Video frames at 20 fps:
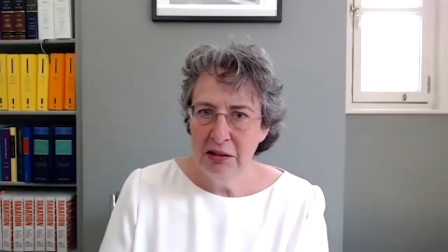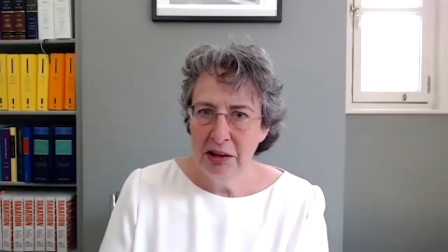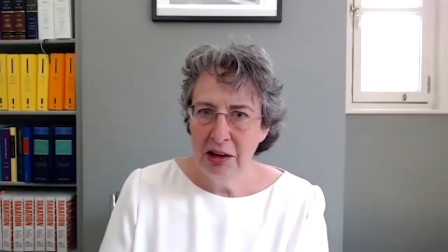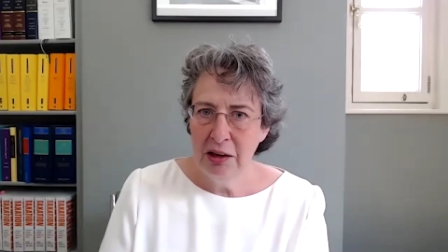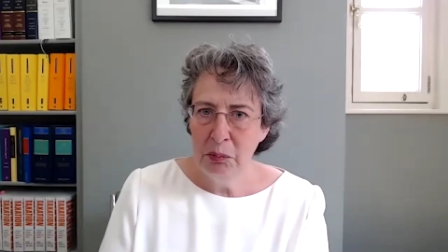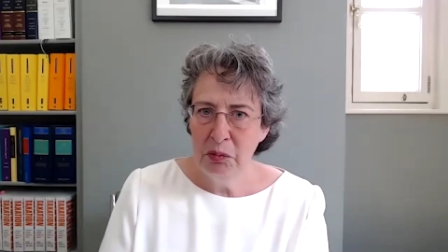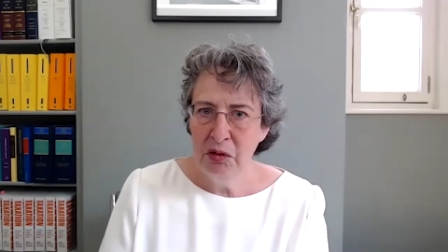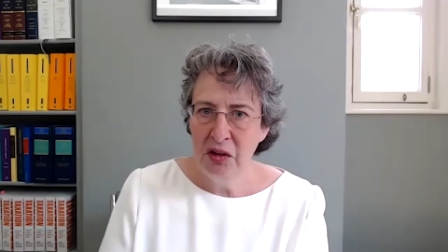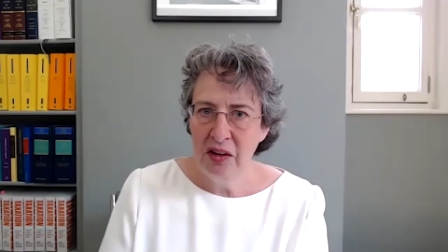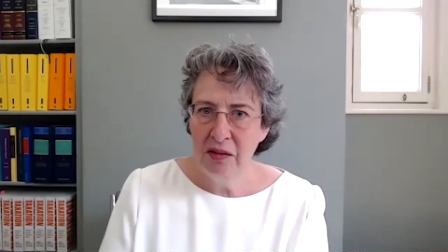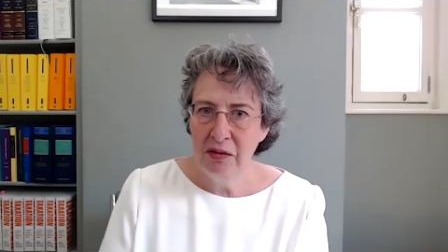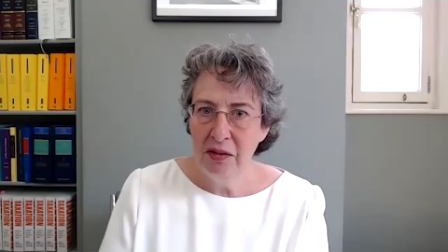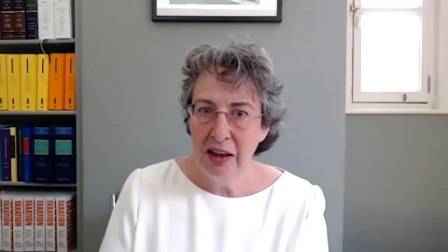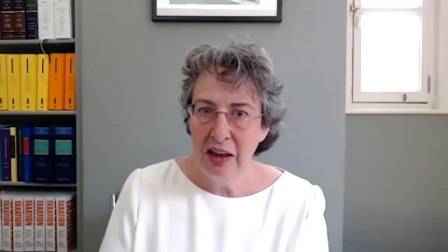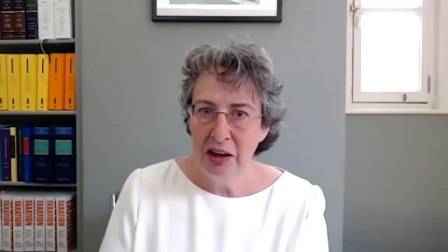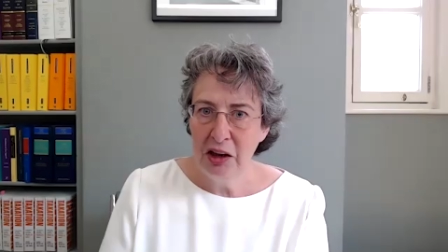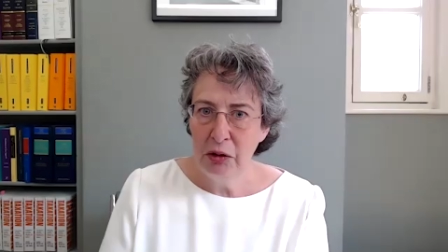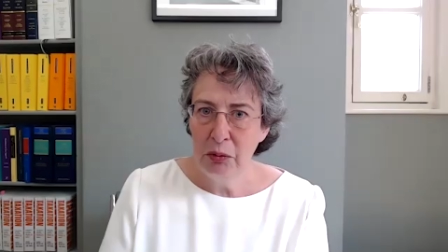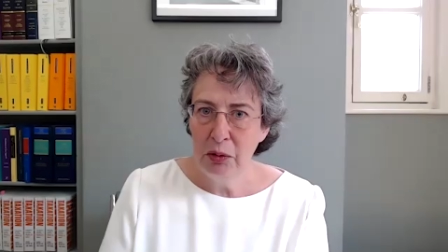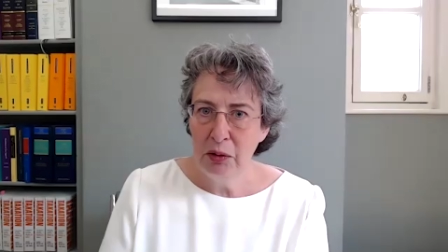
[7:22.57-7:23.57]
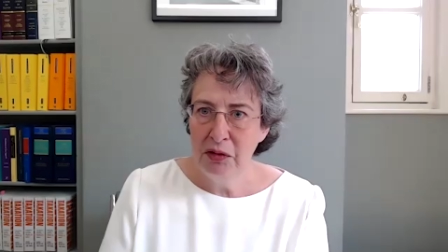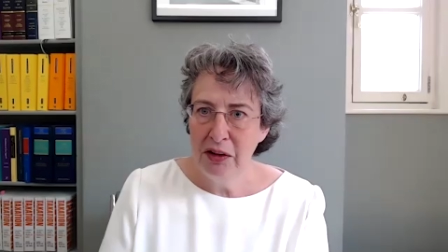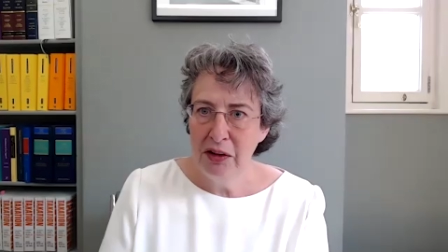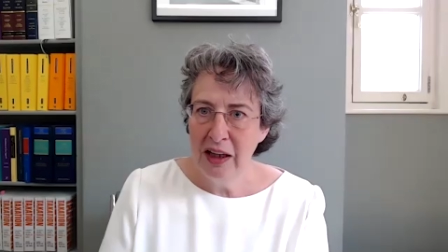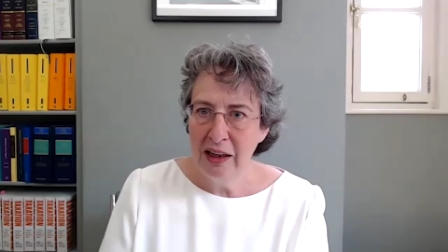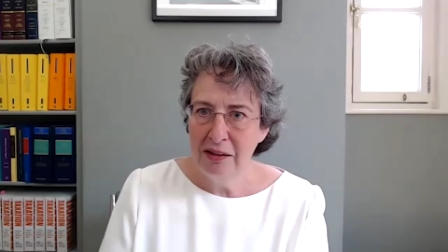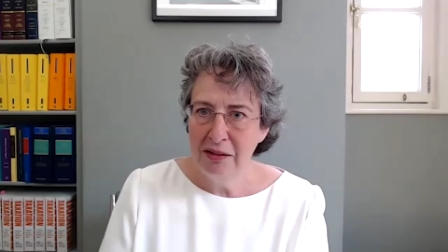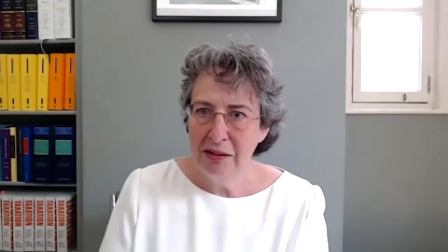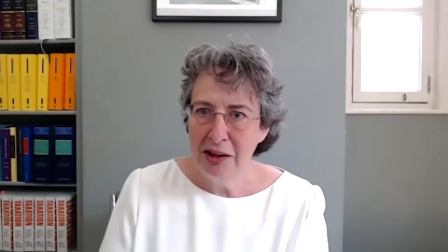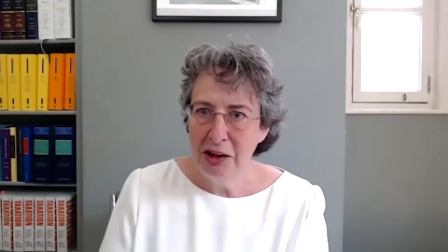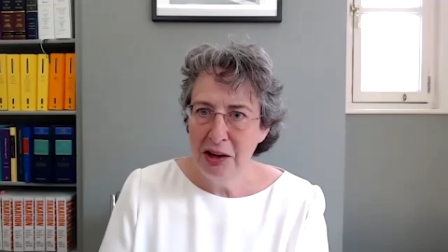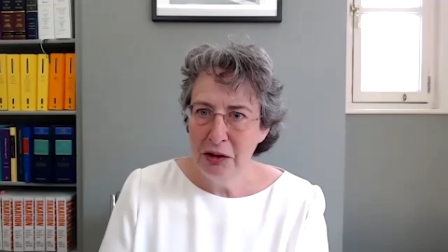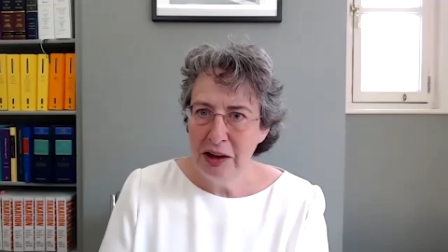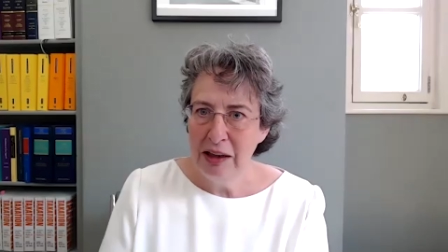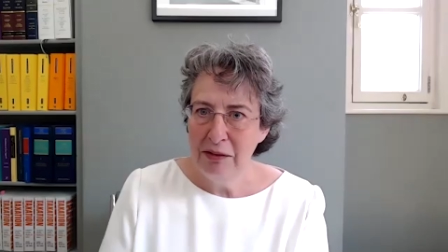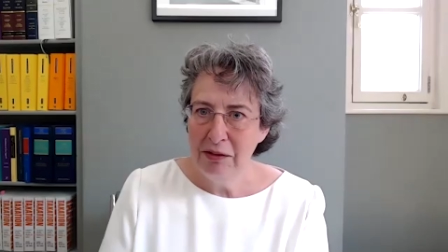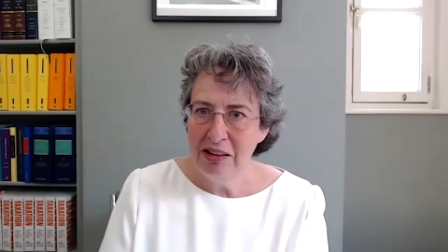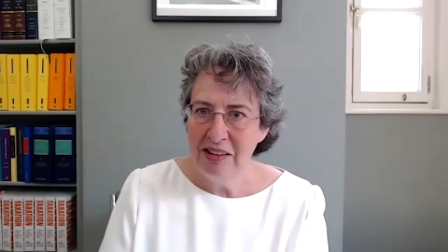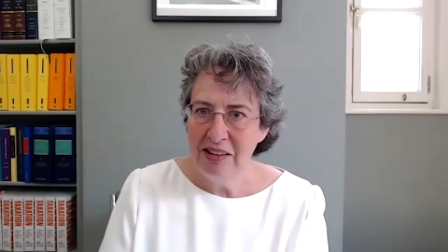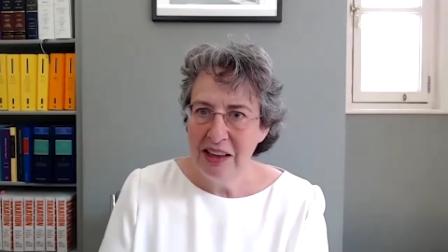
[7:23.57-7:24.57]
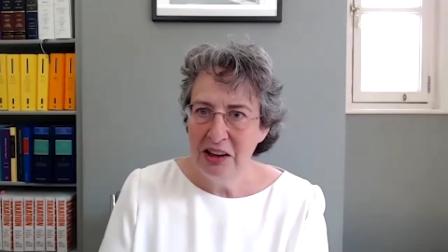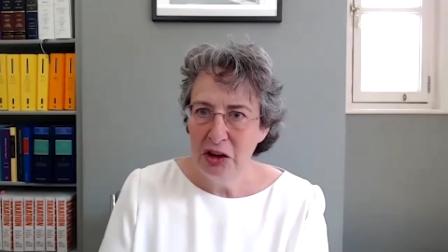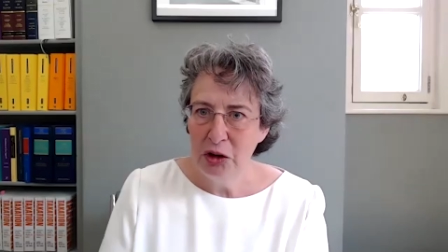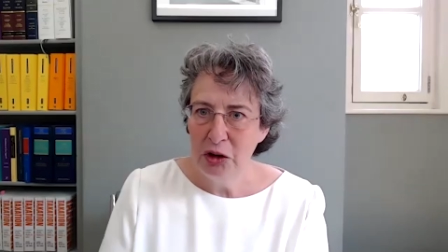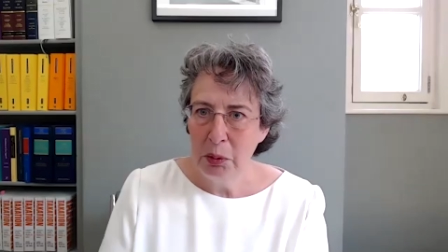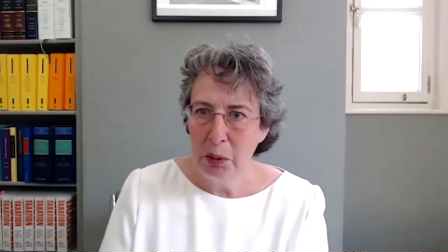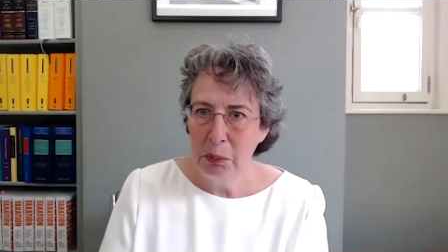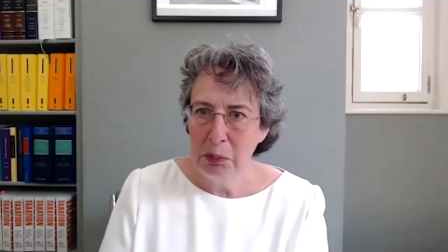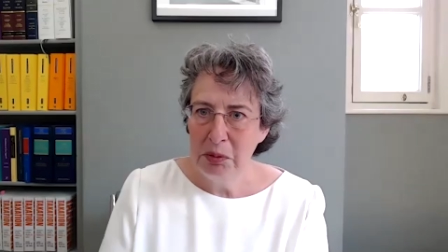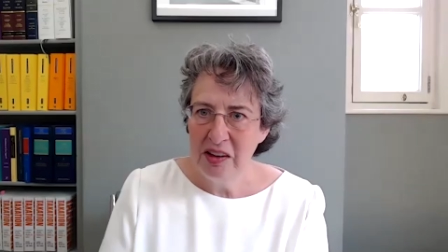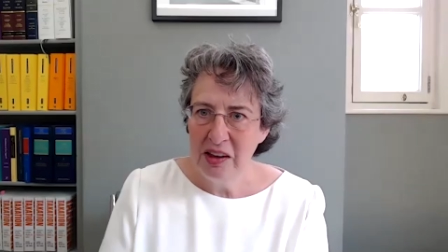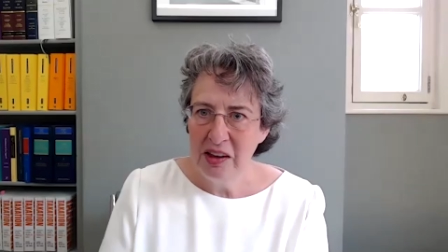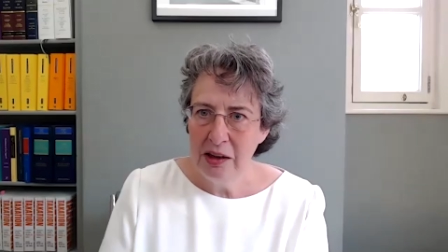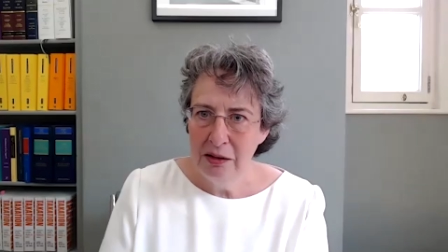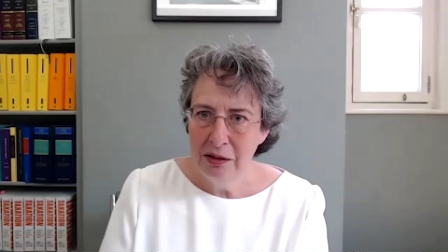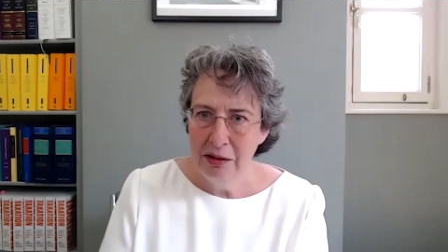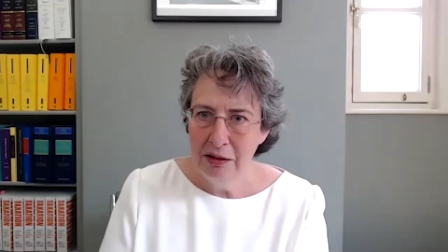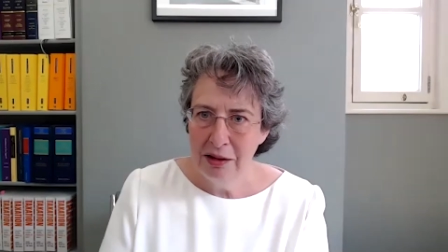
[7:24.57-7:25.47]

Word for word: up to the value of that UK residential property